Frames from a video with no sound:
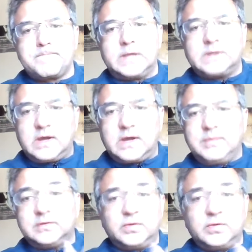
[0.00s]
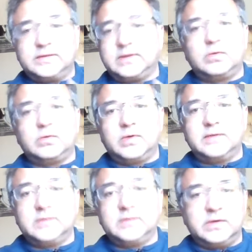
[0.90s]
Time is a transcendental
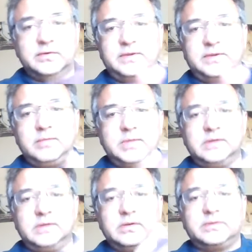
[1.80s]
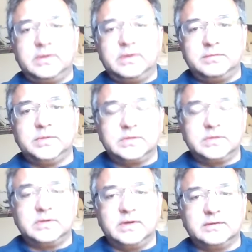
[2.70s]
horizon to understand being. The understanding is built
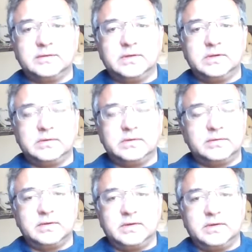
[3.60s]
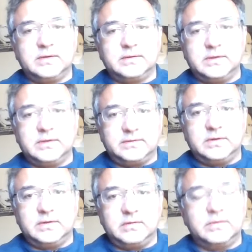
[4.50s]
into Dasein. It turns out Dasein
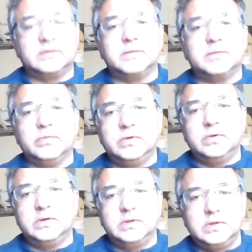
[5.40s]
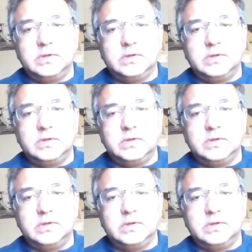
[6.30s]
itself is going to be rooted.